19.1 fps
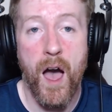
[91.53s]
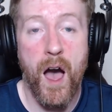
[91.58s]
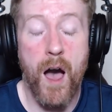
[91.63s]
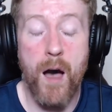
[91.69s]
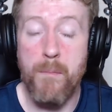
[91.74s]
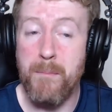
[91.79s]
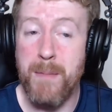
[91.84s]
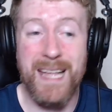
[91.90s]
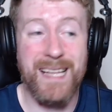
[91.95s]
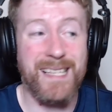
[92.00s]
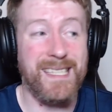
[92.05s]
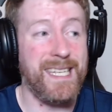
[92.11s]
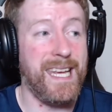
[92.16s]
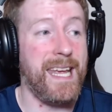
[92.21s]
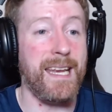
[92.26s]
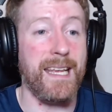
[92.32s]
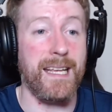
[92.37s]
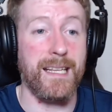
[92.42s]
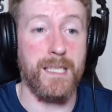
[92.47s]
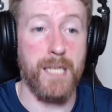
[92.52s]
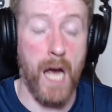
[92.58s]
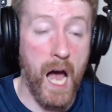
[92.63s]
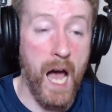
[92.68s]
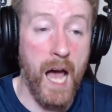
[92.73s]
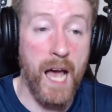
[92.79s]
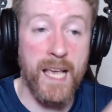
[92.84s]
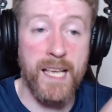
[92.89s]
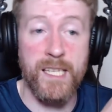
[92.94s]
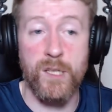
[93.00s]
at maintaining
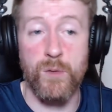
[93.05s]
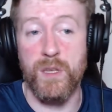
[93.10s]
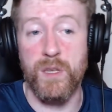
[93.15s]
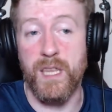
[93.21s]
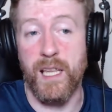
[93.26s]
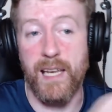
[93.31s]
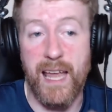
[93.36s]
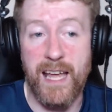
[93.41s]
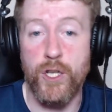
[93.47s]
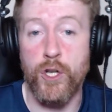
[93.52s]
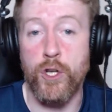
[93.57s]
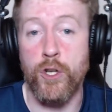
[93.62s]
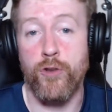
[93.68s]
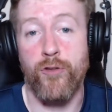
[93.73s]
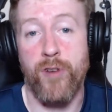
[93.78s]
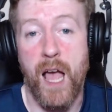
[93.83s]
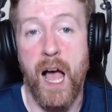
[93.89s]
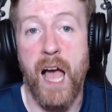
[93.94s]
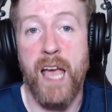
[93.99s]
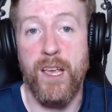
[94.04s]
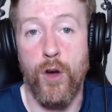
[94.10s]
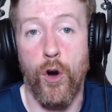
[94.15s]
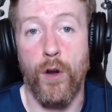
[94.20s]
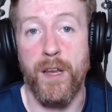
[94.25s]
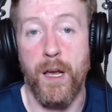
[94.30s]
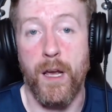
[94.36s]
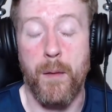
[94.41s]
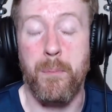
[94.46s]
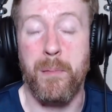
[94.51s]
ties with the legendary
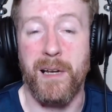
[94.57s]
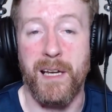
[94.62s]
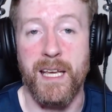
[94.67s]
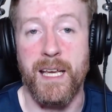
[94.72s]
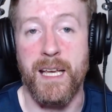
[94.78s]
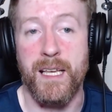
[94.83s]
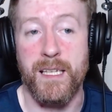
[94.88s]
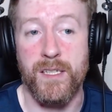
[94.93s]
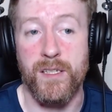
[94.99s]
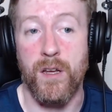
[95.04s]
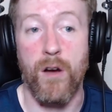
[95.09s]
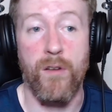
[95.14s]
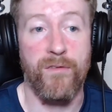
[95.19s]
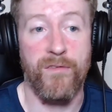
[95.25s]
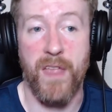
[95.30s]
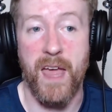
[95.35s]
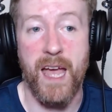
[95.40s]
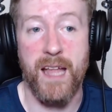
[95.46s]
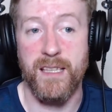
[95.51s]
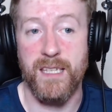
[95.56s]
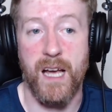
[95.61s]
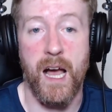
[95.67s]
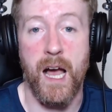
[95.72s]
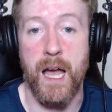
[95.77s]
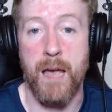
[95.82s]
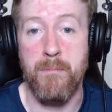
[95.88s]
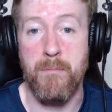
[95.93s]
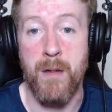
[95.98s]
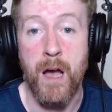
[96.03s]
iconic players of their
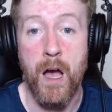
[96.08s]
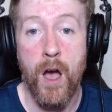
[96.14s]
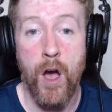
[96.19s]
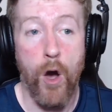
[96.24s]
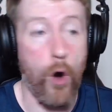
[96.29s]
time,